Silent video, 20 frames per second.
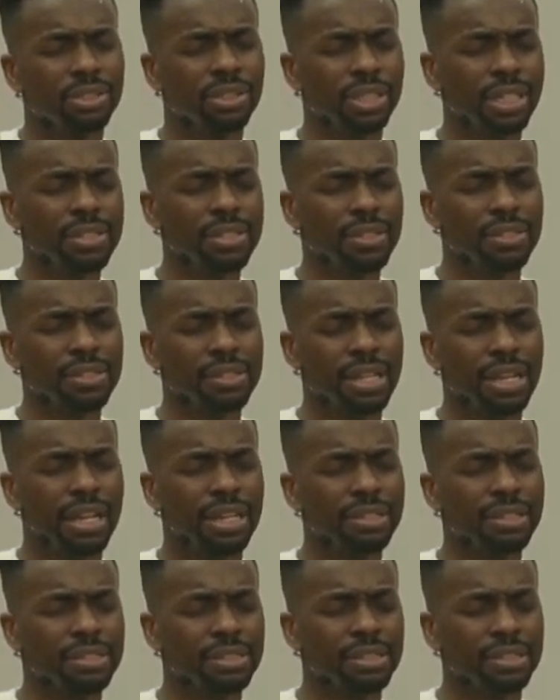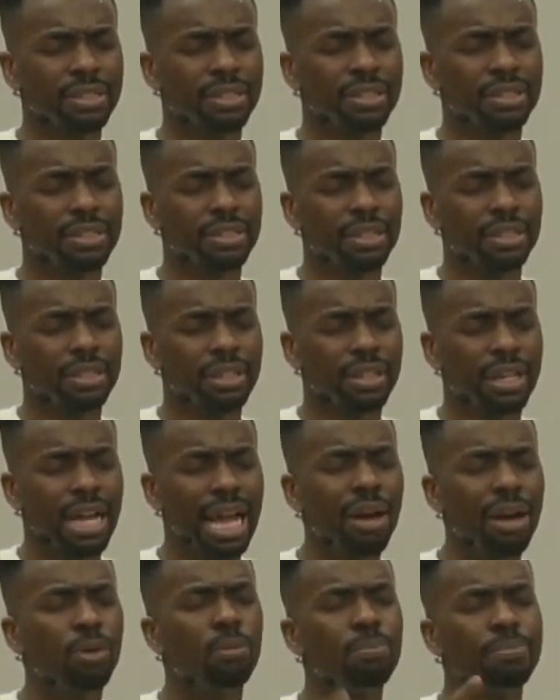Jesus says,
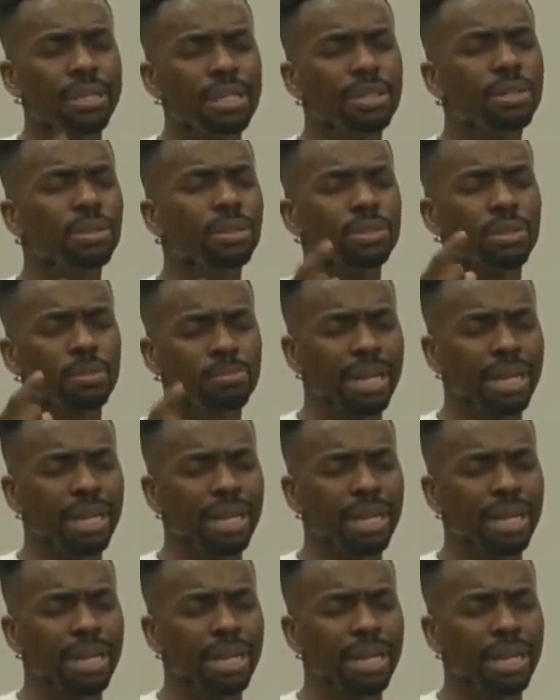I will build